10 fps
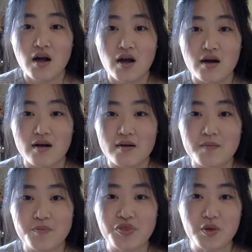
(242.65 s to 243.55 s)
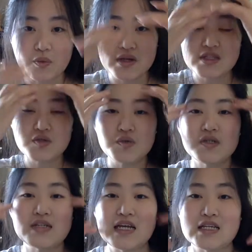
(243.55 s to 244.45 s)
What is real,
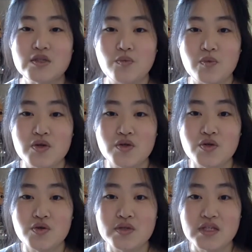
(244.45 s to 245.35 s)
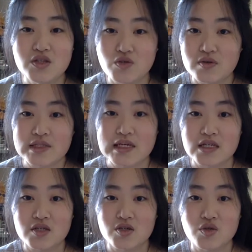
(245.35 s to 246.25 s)
that is when you need to
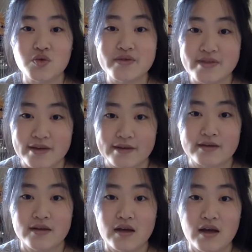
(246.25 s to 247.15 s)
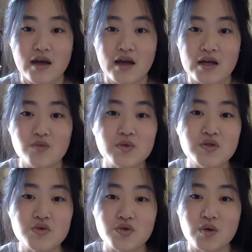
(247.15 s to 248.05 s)
think, you think, and when
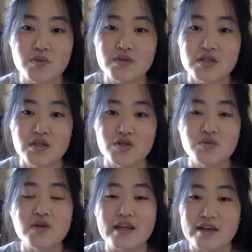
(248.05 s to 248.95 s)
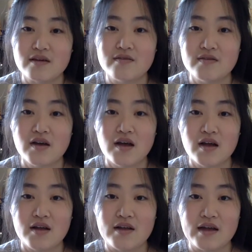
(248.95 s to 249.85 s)
you don't, you live.
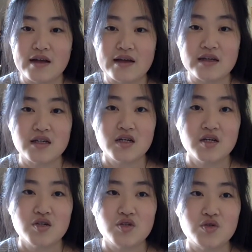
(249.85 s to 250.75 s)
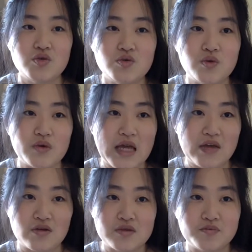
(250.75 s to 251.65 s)
Like, you look at
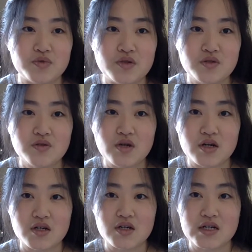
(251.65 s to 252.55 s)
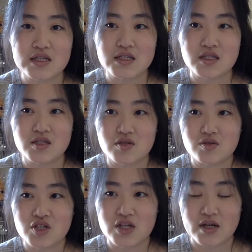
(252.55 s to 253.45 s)
your computer, it's so
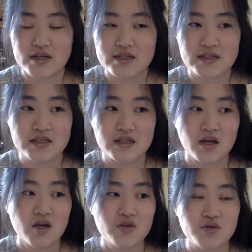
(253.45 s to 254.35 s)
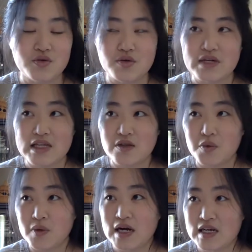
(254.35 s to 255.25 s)
shiny. You look at the
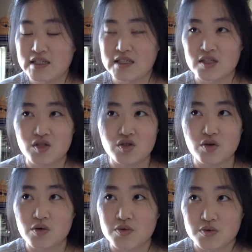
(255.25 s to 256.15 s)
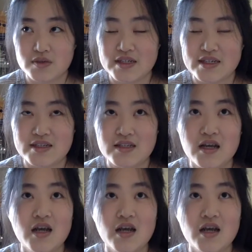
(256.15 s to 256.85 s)
grass, it's so green.